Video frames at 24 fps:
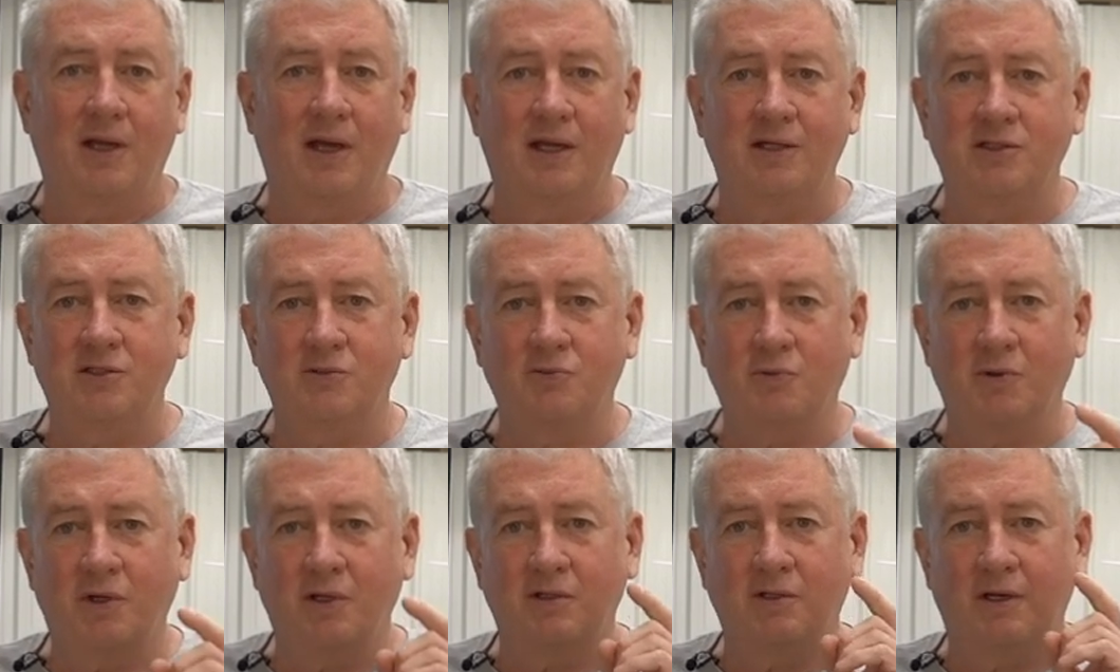I
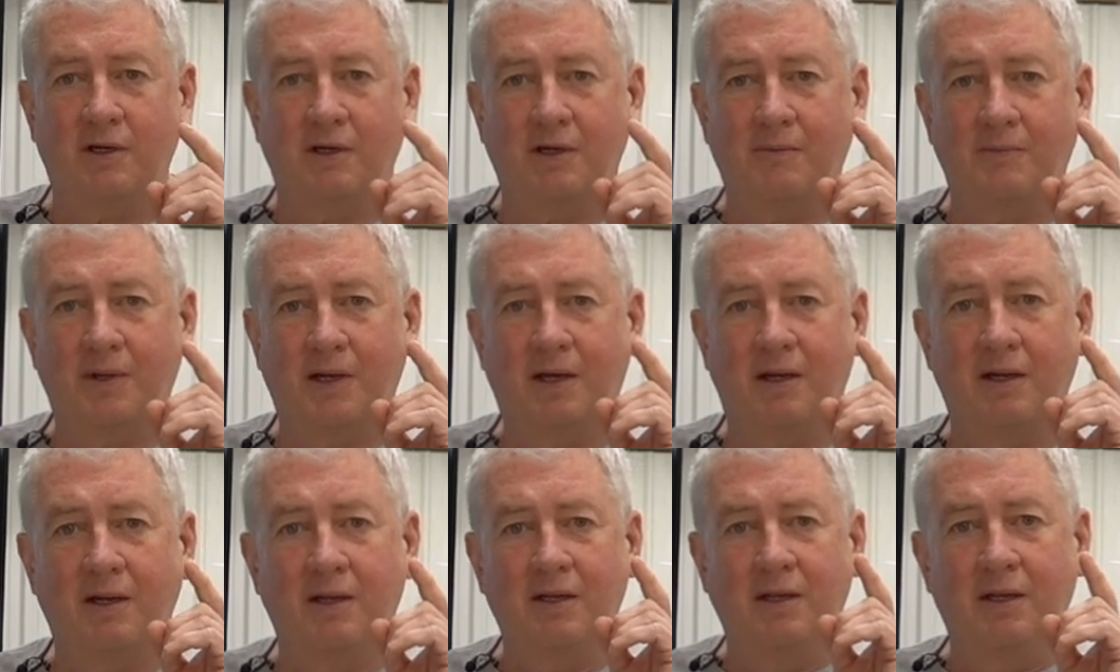just want to talk
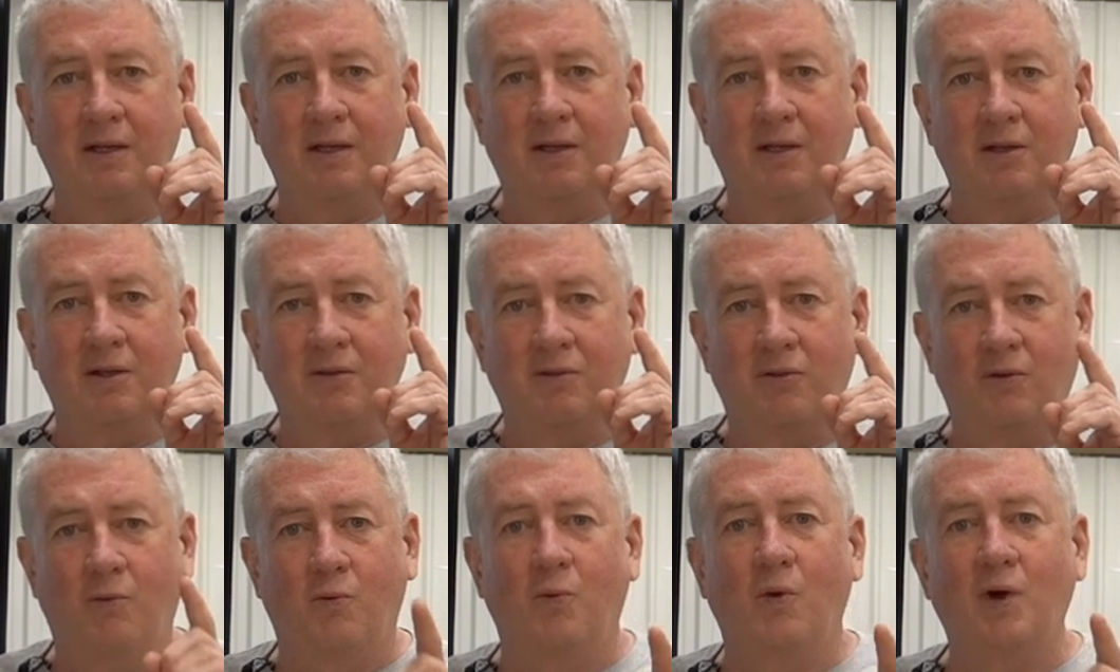about
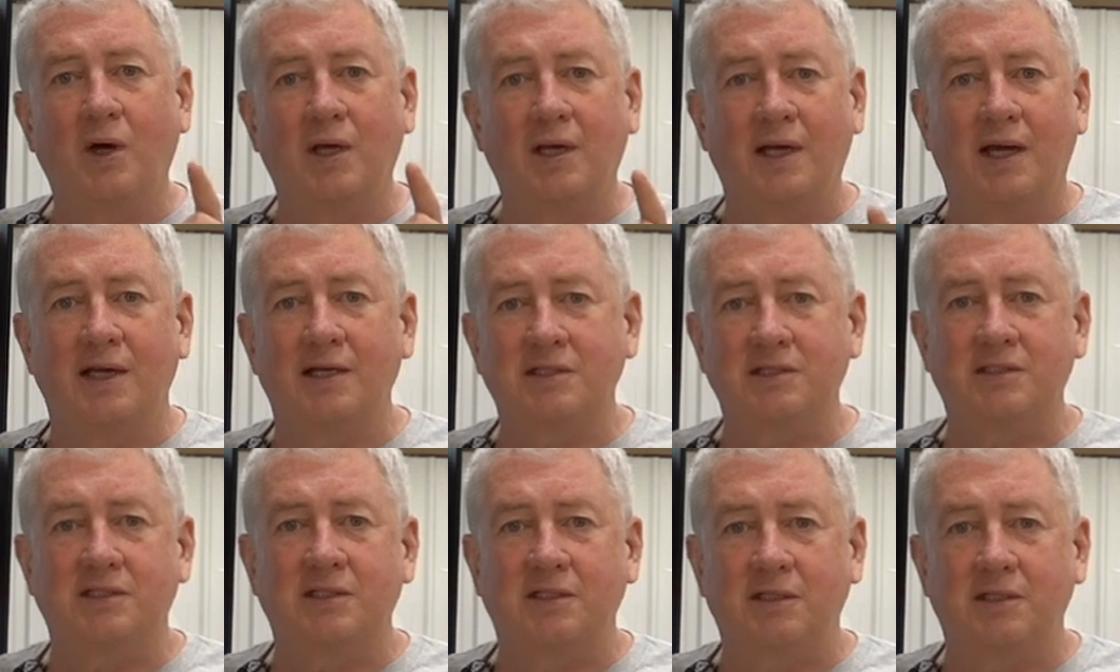the one I
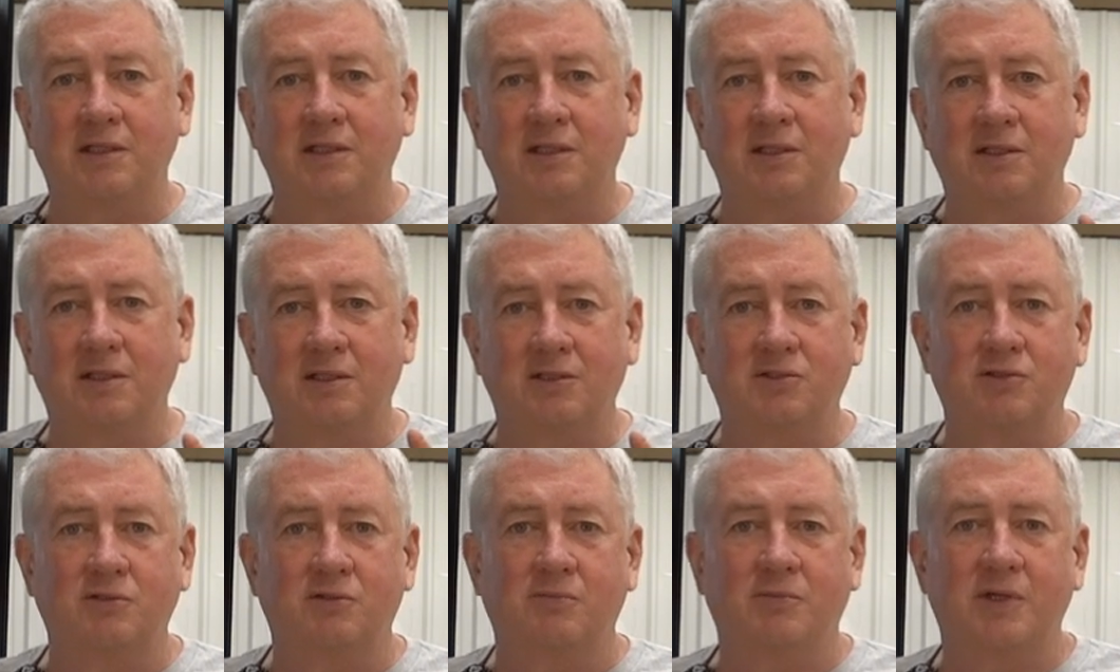see
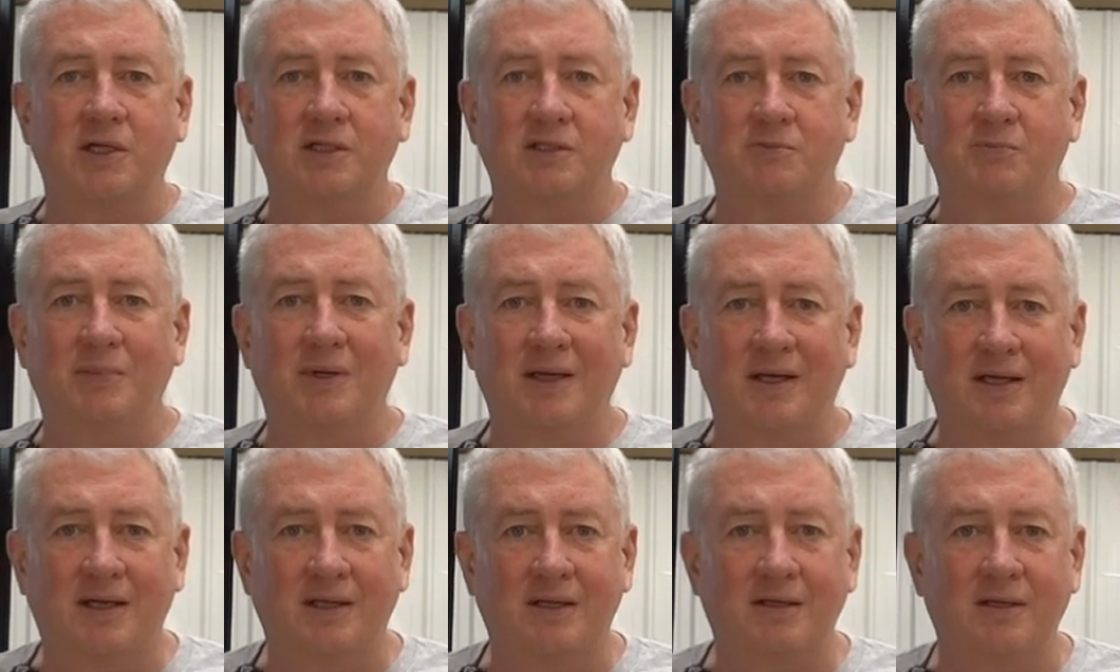is your best
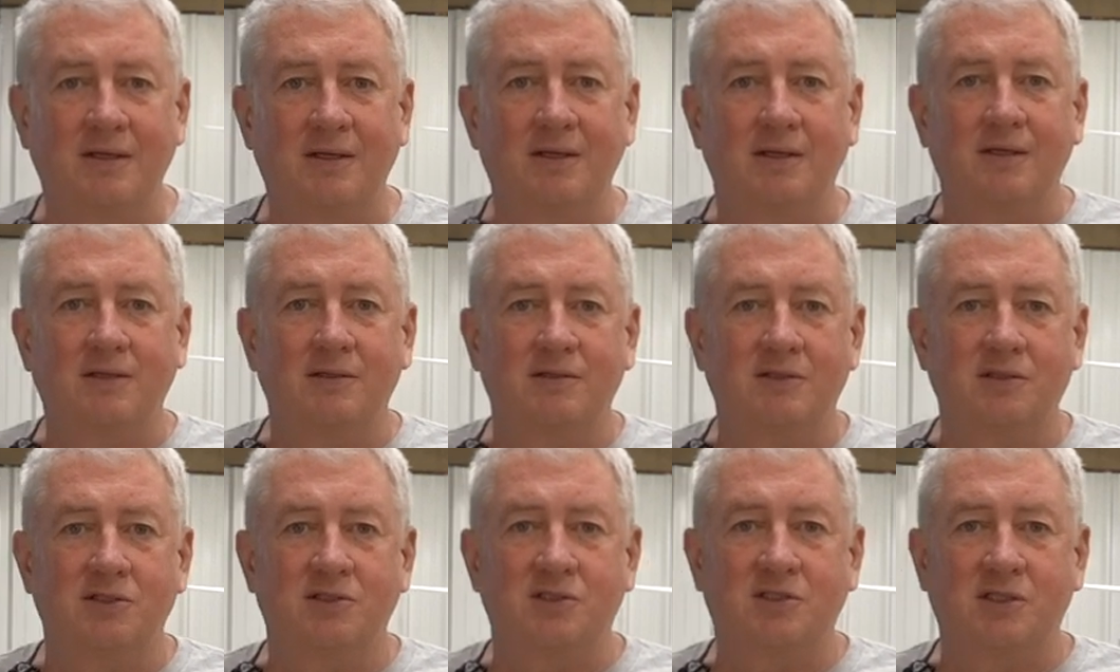bet
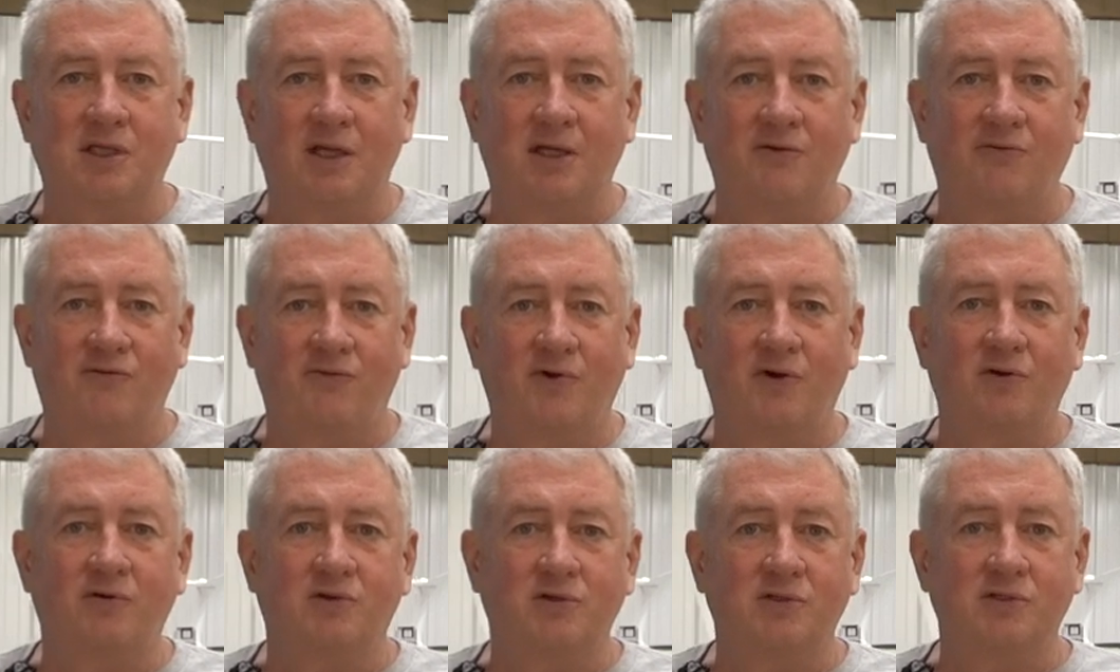to stay
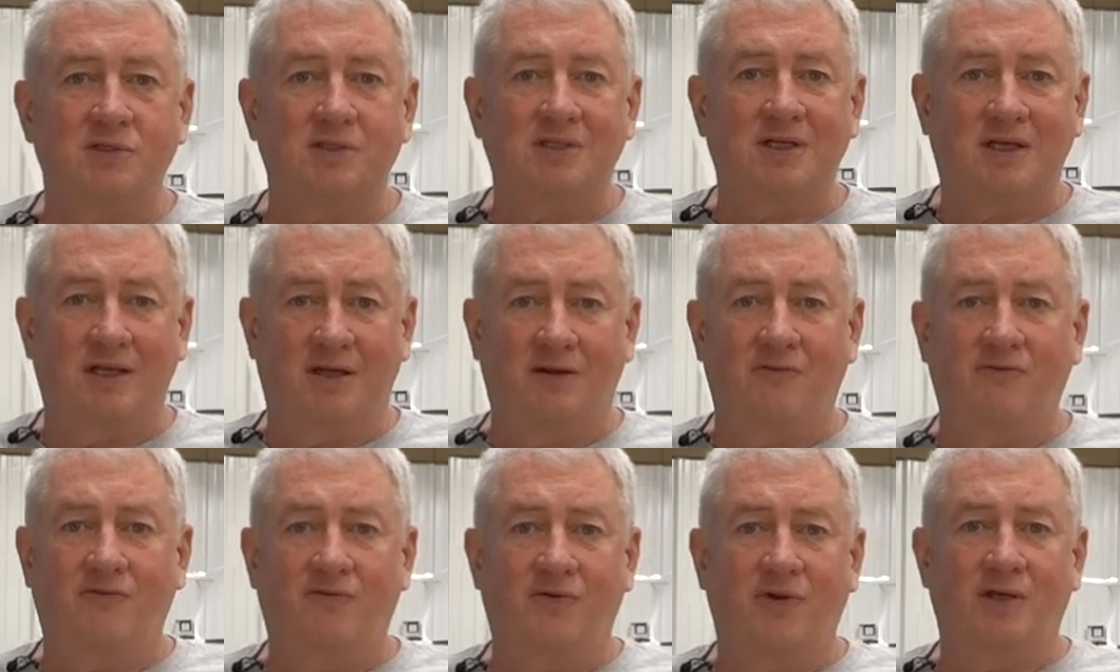focused
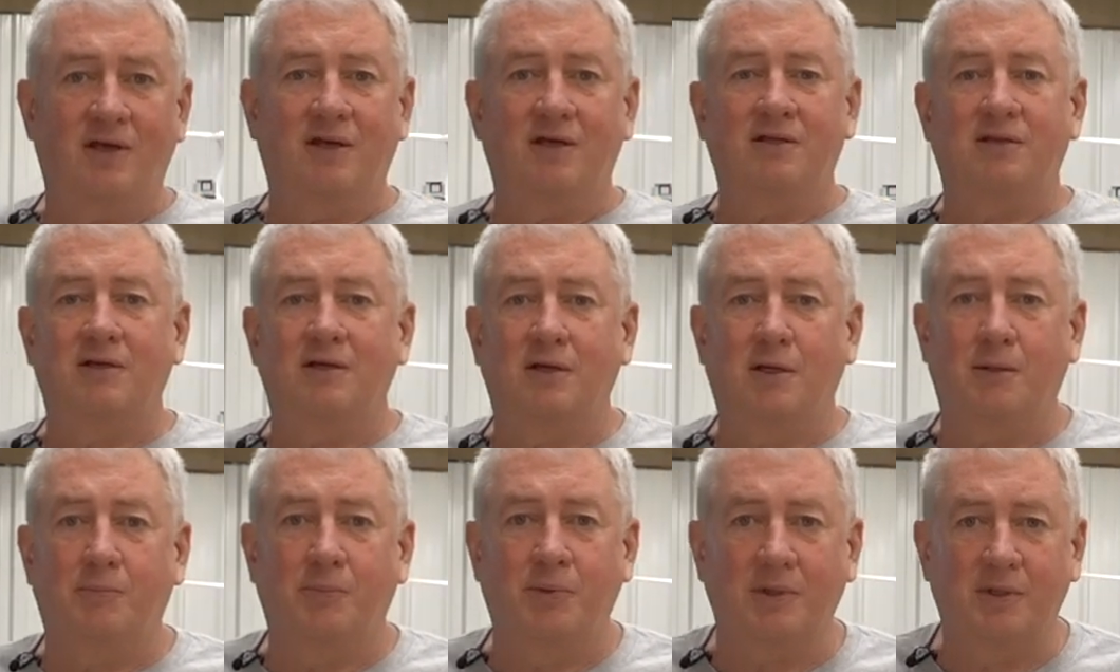and fly the
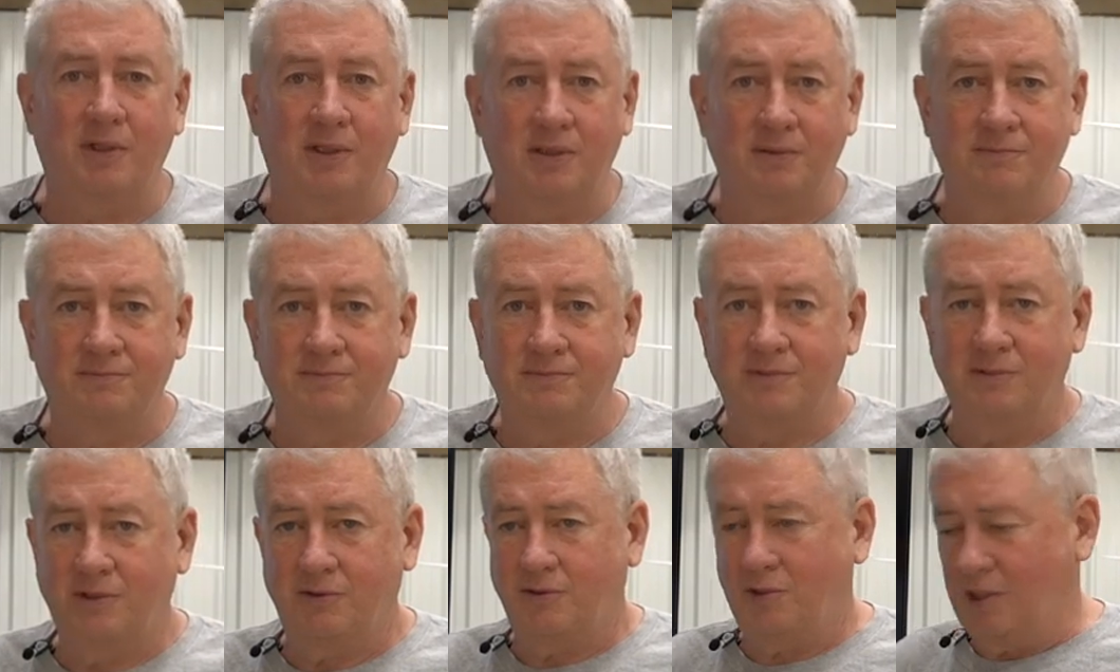airplane.
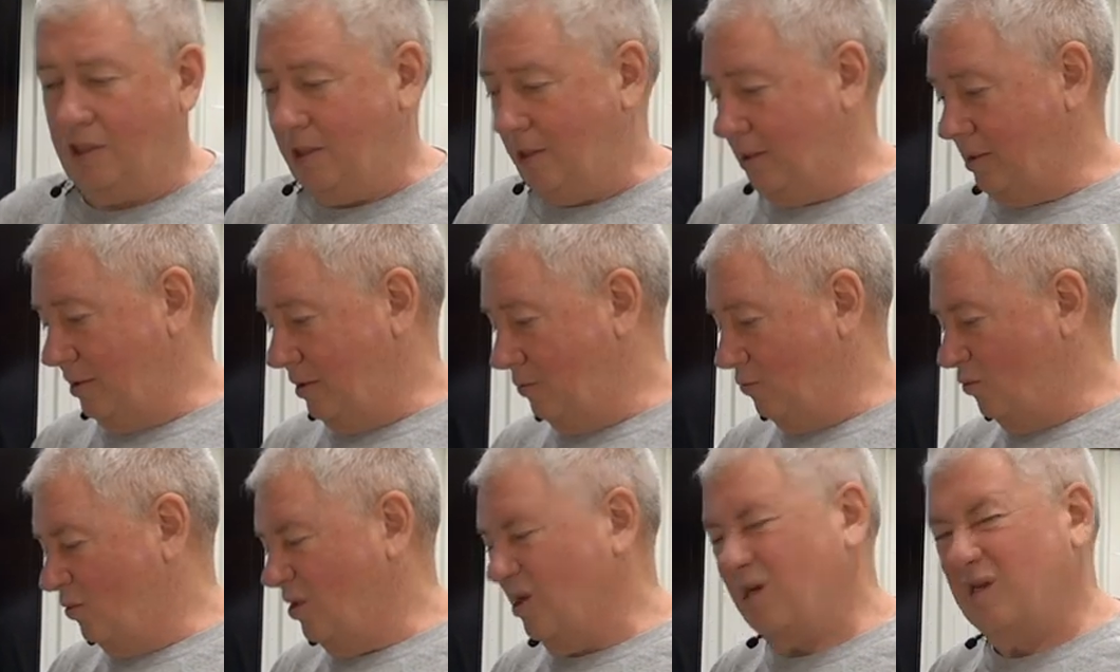Okay,
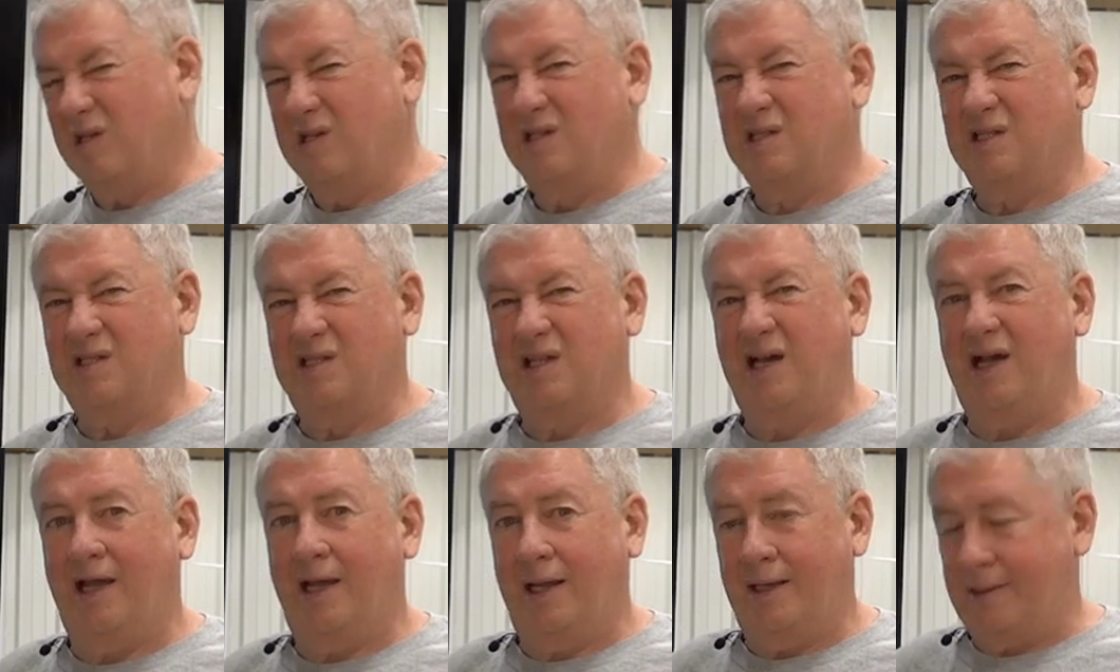and what is
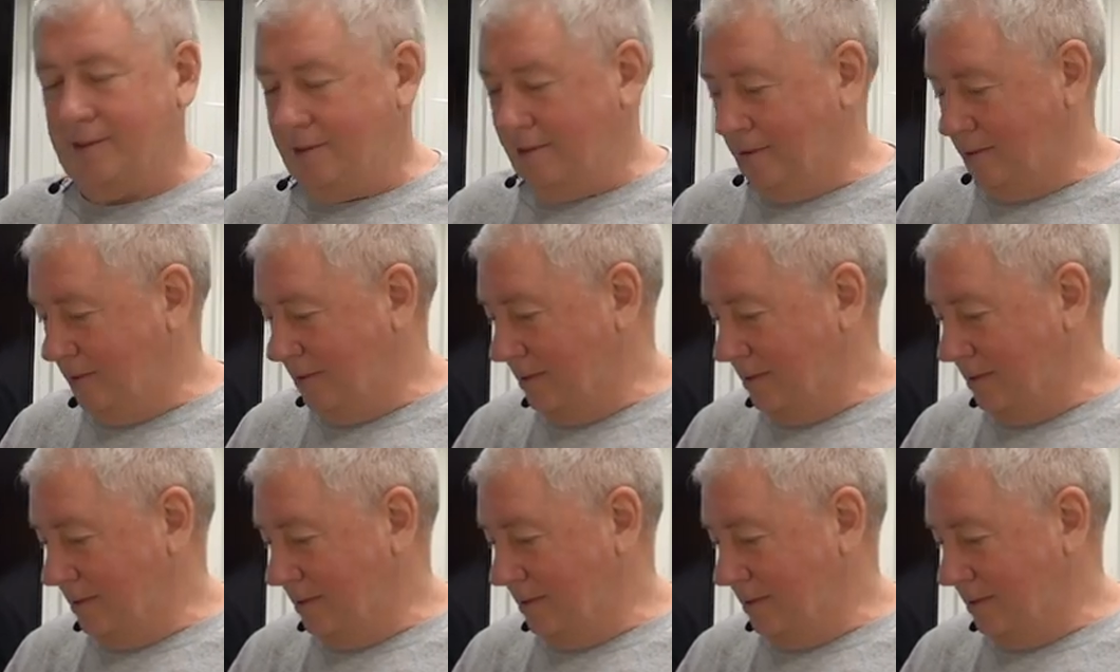that?